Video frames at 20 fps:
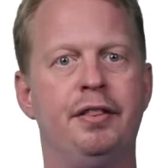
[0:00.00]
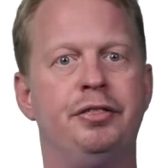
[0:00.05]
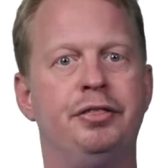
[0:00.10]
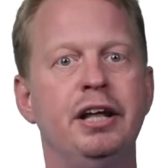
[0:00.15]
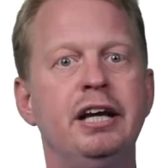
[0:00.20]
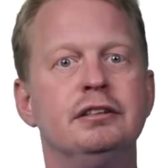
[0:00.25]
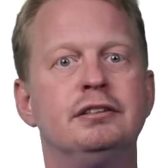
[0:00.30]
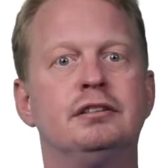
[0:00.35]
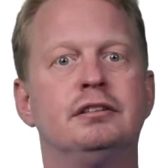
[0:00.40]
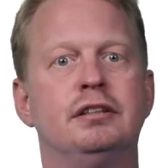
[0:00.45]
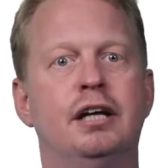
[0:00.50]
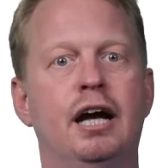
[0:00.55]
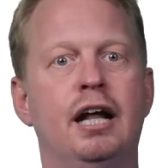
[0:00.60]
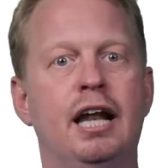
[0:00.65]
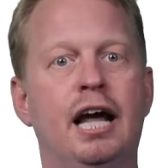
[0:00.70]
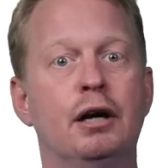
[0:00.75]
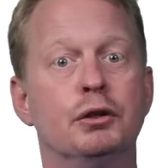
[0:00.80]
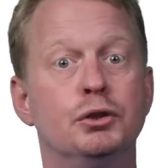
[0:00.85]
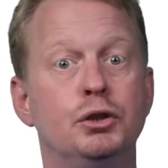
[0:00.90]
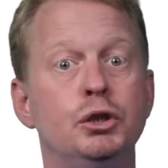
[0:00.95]
This
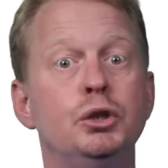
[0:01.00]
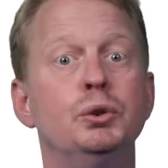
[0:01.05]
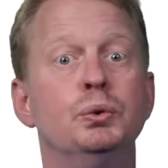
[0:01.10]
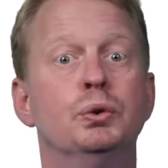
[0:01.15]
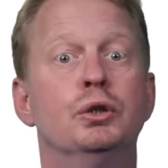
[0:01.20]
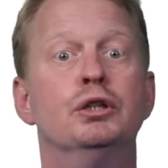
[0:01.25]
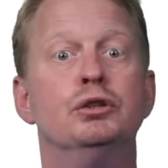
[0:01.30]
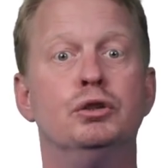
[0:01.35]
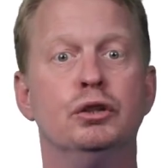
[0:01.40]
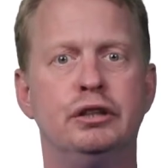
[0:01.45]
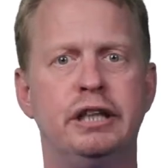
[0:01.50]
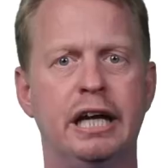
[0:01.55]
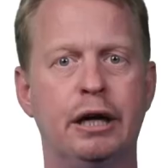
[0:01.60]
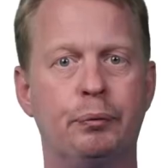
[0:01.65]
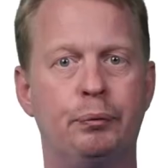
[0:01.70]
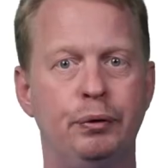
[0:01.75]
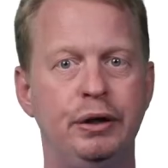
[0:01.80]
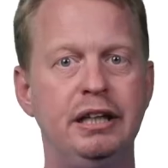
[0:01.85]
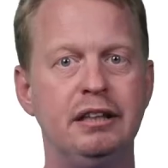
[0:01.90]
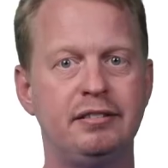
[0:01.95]
allows you to
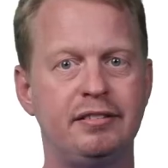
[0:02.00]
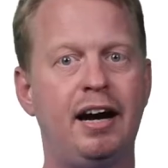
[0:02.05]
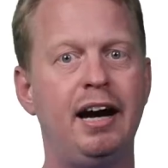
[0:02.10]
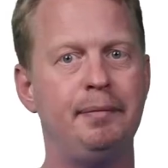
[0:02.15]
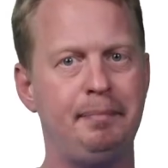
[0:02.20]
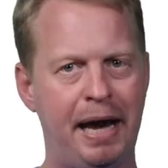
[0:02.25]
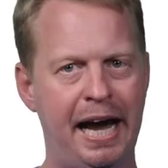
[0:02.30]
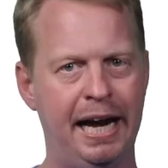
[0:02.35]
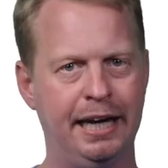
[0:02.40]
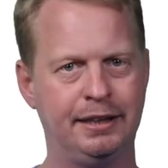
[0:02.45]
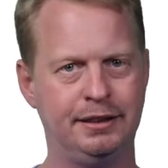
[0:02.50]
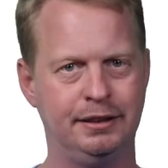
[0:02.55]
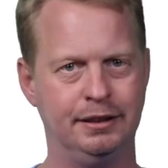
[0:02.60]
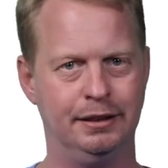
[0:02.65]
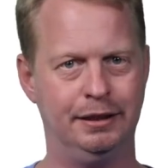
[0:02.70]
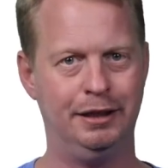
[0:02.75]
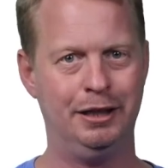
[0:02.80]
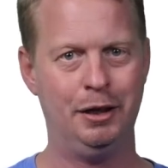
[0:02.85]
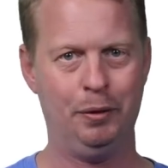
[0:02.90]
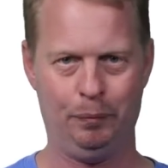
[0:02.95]
take real-time
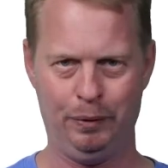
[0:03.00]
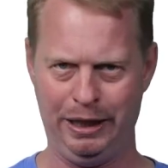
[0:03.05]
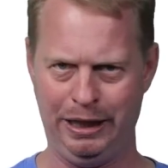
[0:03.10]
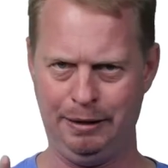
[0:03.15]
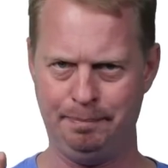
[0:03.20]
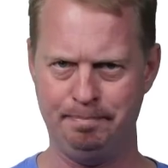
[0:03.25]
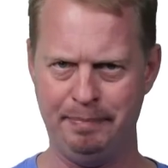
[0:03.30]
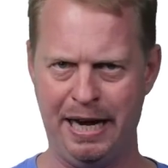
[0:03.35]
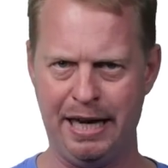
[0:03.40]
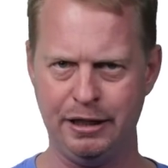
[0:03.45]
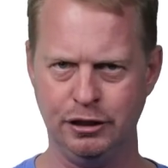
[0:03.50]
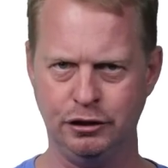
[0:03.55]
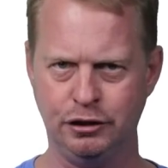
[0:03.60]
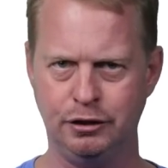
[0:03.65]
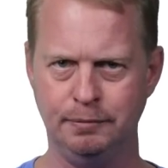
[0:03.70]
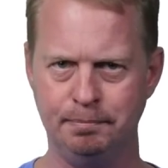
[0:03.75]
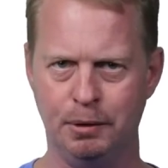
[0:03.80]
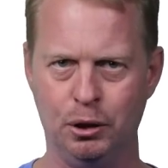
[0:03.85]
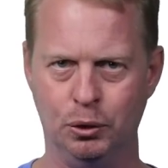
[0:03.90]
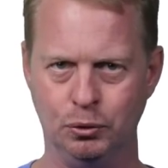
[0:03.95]
action when it matters
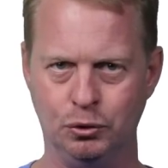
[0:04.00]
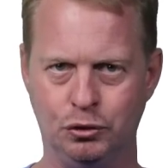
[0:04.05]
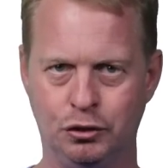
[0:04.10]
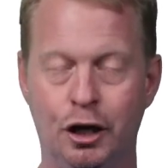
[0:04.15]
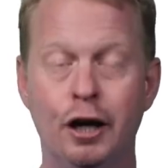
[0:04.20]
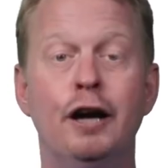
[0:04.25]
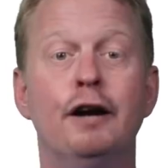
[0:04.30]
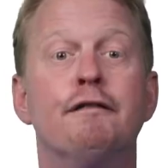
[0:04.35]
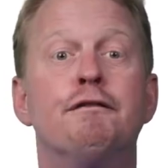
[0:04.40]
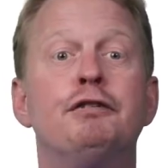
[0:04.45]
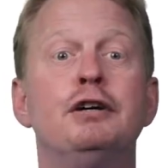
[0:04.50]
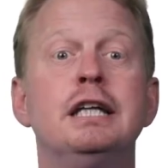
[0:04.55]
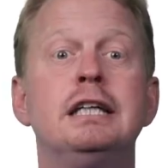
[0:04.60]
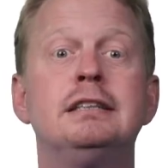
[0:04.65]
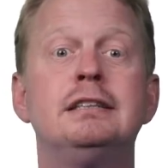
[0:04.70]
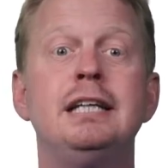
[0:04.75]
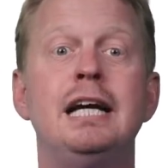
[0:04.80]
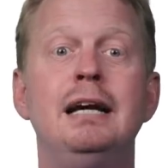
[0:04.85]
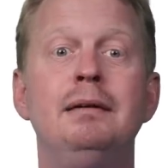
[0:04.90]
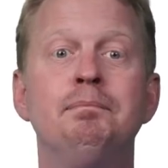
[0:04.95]
the most. For
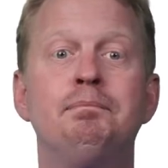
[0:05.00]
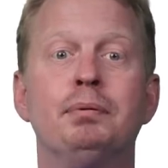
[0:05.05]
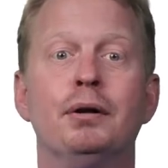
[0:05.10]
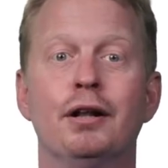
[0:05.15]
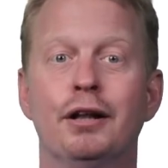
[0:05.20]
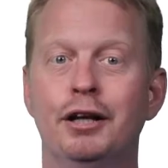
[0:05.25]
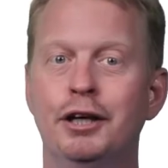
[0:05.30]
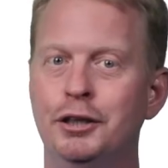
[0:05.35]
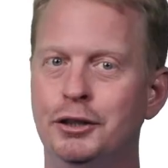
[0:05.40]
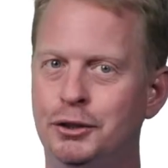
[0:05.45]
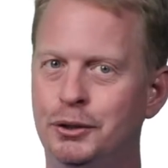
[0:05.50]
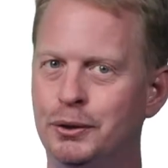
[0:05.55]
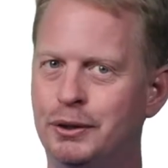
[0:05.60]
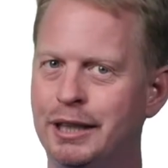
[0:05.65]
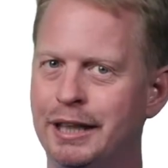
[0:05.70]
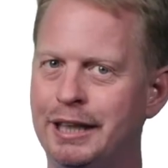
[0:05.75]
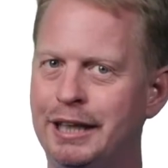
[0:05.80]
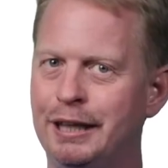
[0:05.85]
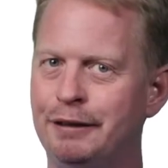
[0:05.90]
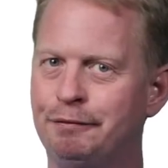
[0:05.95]
example, you
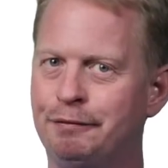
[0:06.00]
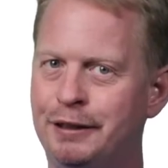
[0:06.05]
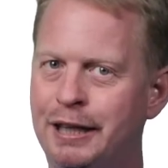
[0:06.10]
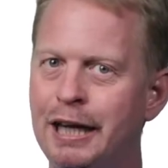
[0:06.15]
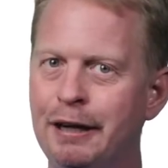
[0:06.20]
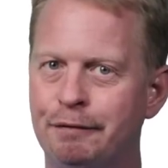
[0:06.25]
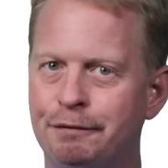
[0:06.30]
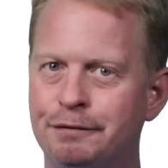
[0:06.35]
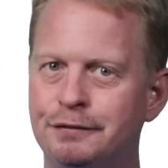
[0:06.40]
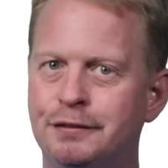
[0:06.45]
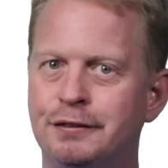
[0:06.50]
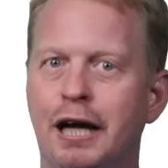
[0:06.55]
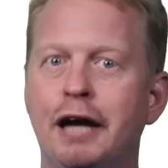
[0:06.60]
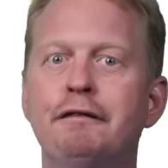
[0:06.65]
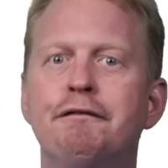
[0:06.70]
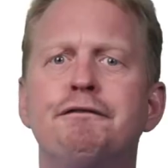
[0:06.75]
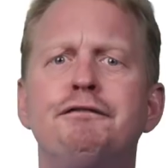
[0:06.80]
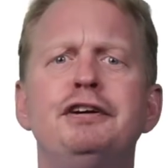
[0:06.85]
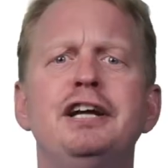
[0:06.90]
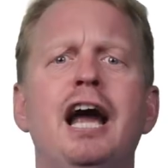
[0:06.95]
can give gifts
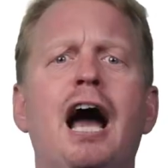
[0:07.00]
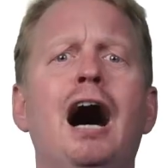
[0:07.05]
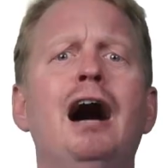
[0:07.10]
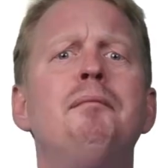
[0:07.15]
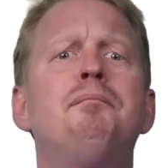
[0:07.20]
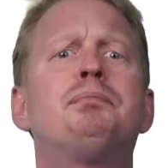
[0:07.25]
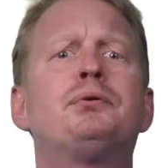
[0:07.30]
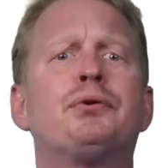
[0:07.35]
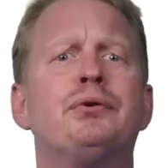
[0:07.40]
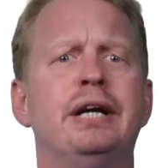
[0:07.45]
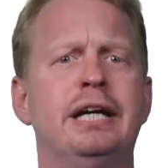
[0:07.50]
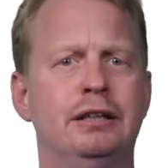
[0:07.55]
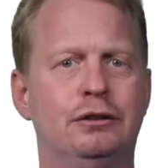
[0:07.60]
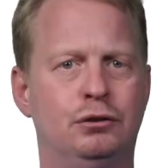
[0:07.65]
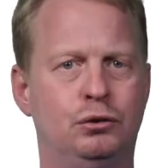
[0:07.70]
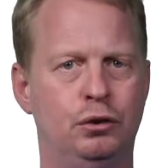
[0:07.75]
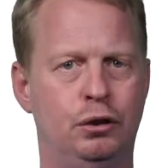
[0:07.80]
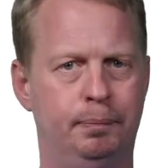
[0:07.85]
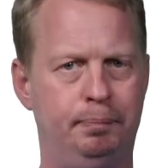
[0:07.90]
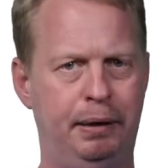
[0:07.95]
and free
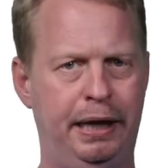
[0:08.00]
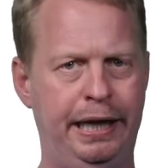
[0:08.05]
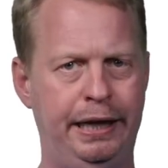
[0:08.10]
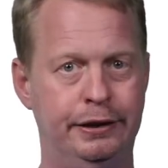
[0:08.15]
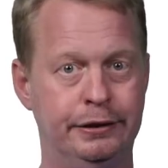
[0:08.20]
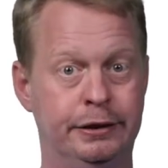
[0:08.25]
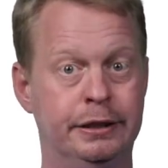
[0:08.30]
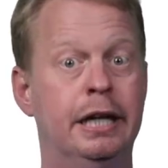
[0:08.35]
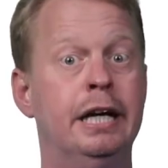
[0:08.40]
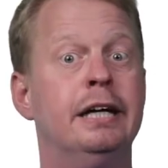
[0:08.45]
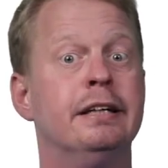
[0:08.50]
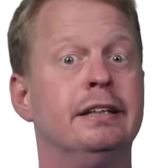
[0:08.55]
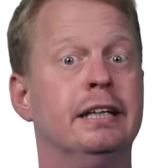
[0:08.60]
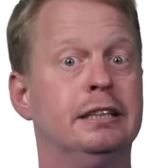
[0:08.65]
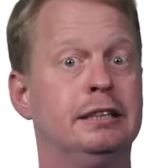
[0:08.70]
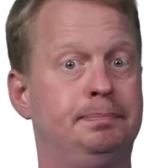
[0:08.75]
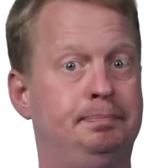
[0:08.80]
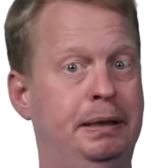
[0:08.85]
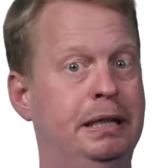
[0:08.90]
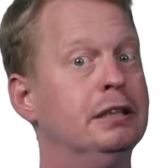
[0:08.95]
upgrades to the players
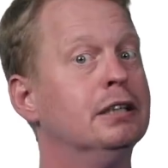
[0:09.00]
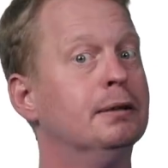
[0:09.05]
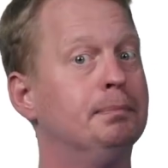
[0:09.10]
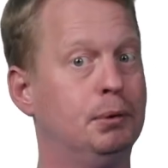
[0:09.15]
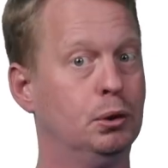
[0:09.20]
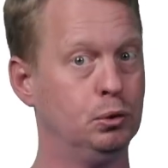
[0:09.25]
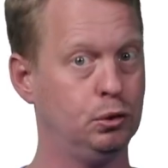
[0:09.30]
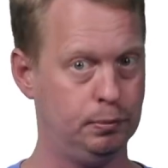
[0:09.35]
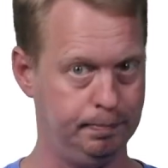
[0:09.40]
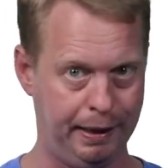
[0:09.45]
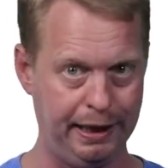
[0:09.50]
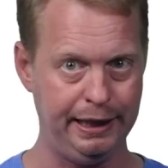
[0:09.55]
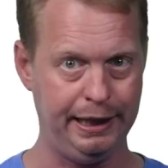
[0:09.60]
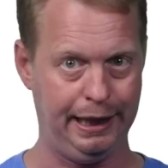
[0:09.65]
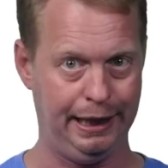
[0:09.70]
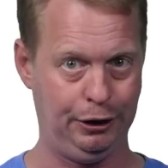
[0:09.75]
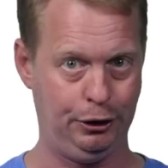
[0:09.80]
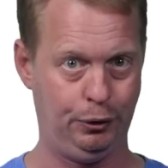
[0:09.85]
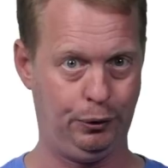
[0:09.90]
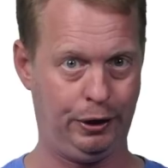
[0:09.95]
that spend the most
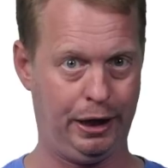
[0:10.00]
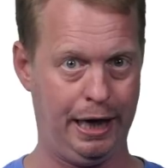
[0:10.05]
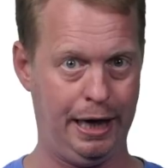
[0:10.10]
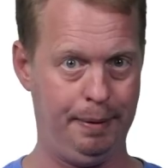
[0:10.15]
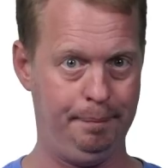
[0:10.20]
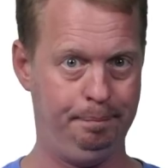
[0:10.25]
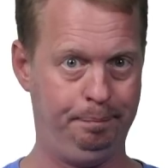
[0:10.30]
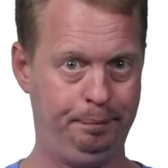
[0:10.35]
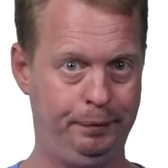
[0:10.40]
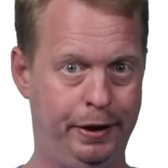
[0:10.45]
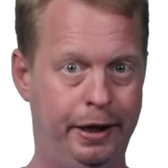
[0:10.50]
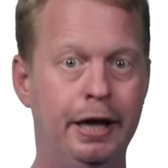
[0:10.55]
money in your game.